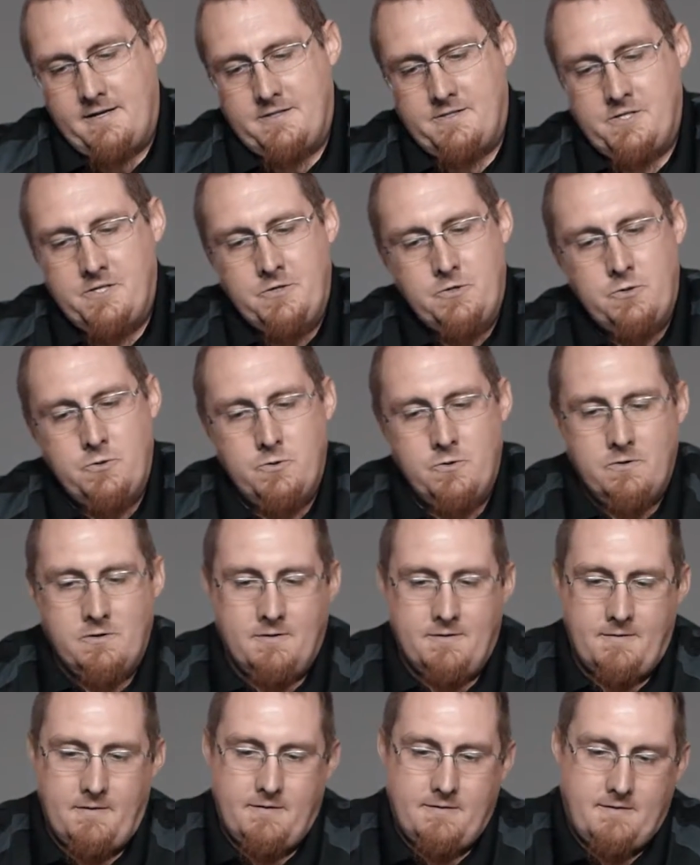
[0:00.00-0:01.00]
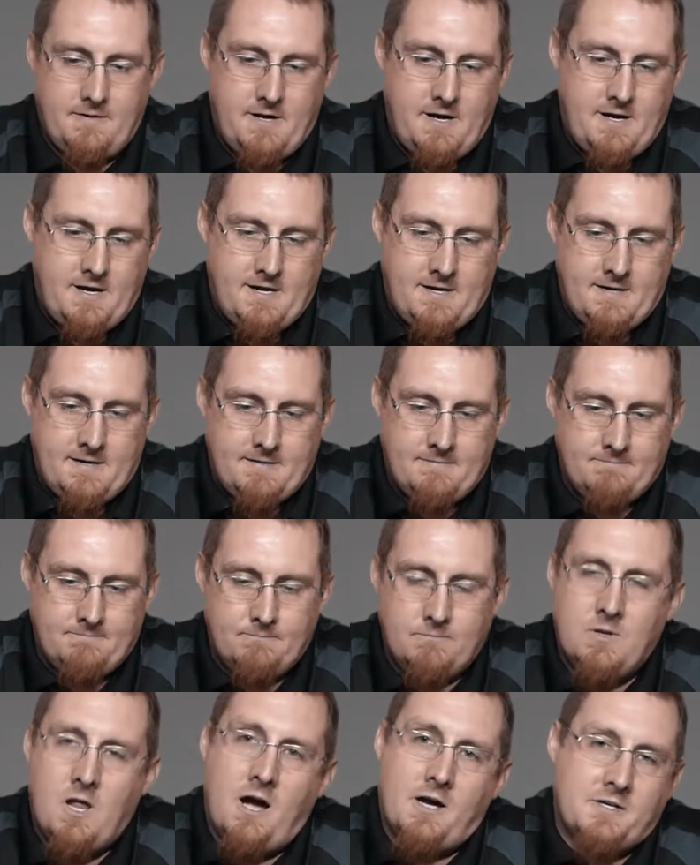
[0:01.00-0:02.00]
Two
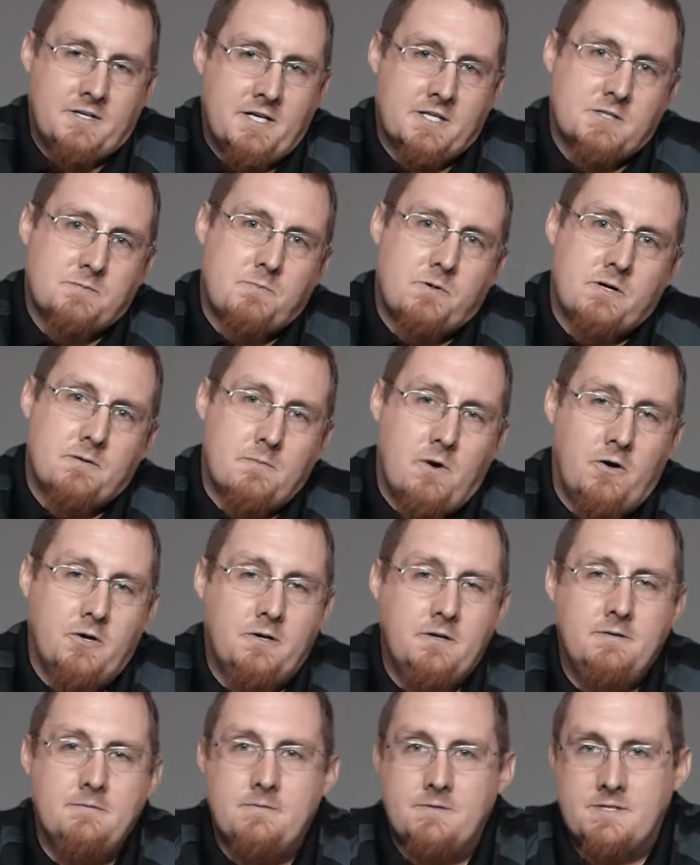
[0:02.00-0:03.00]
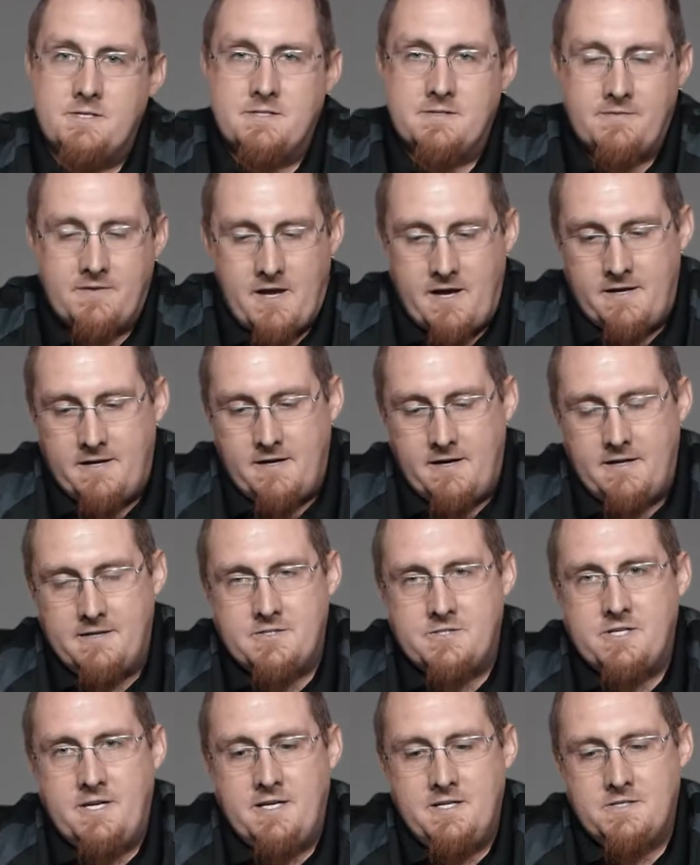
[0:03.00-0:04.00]
lock nuts per motor, which is a kind of
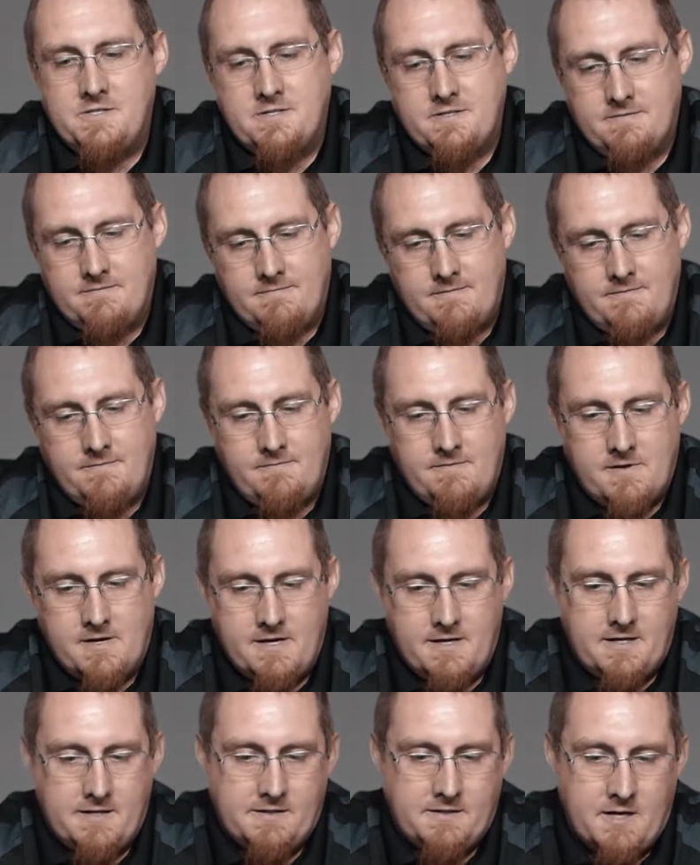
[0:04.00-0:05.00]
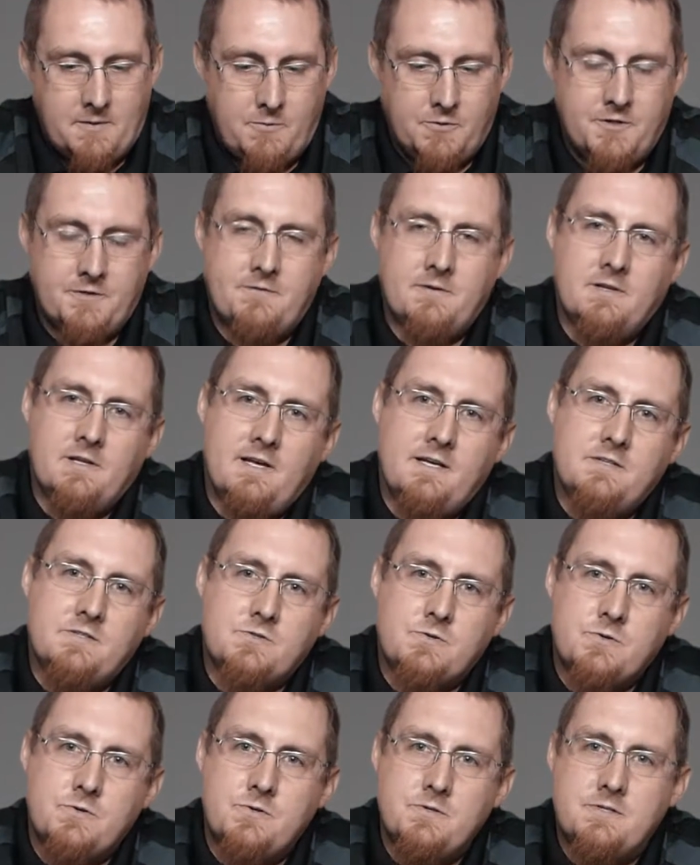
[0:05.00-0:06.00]
nice change. A couple different length
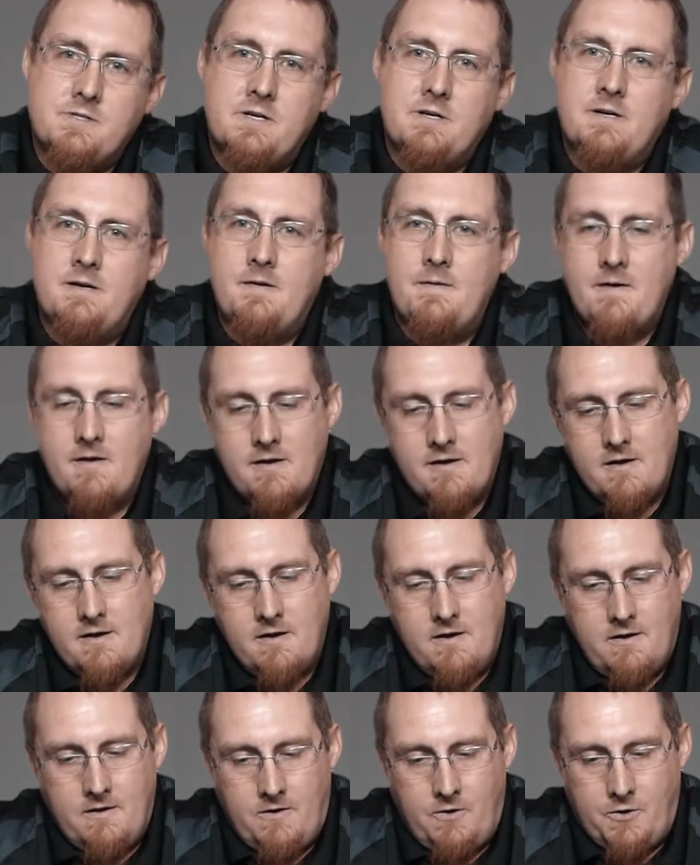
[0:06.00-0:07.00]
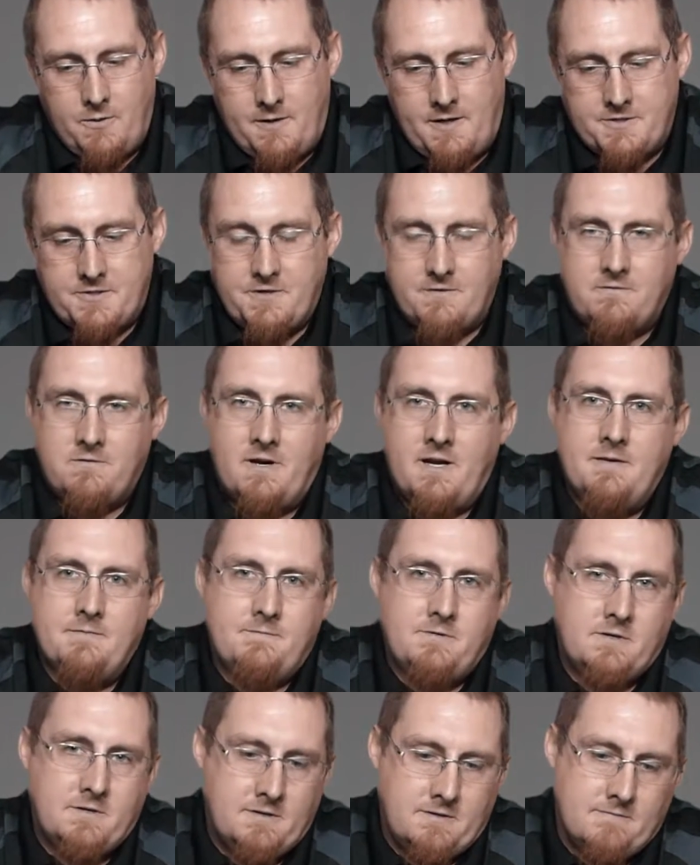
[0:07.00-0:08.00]
screws to hold on to your frame
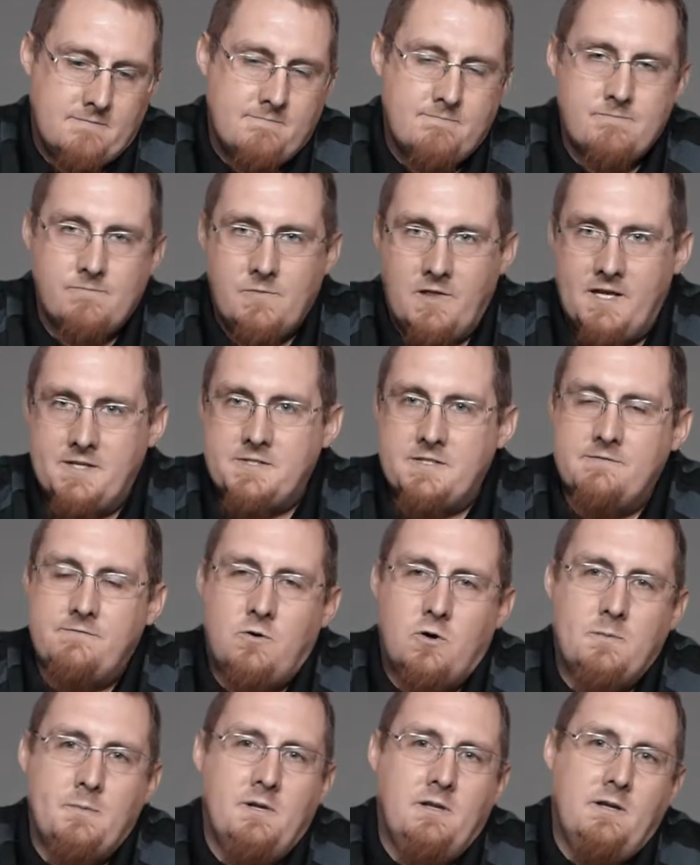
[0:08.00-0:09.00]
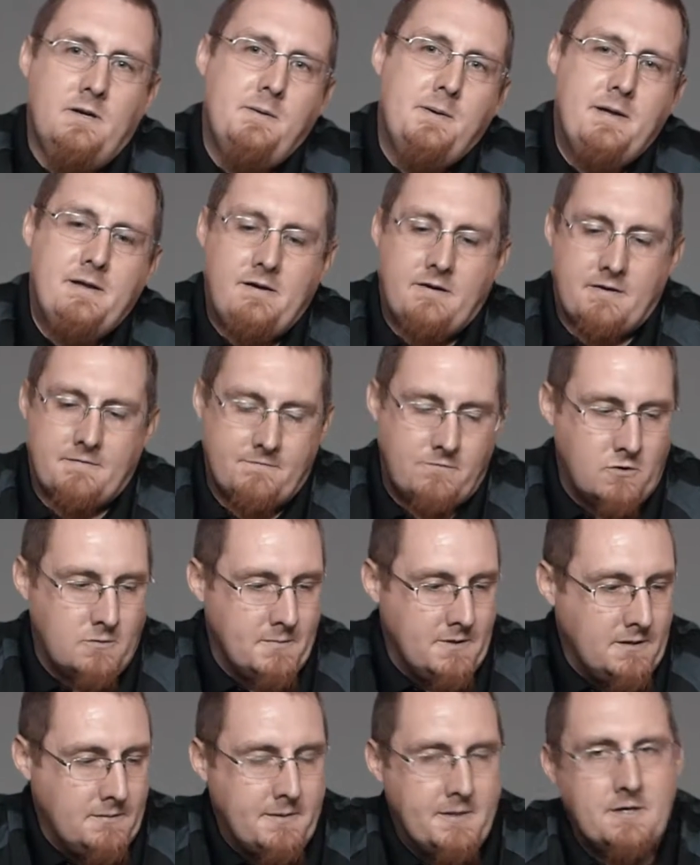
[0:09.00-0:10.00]
for less than 4mm and
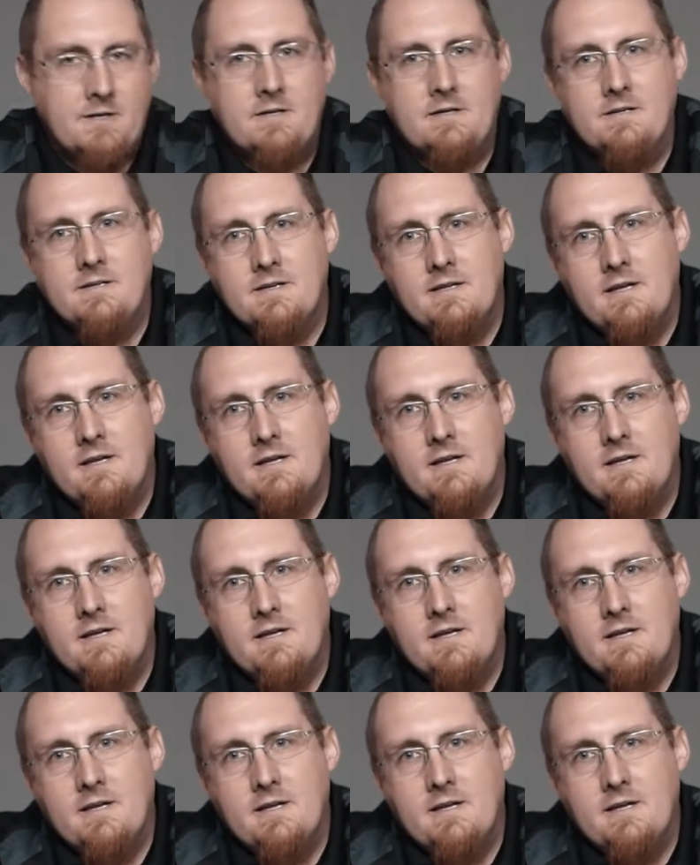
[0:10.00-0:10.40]
4mm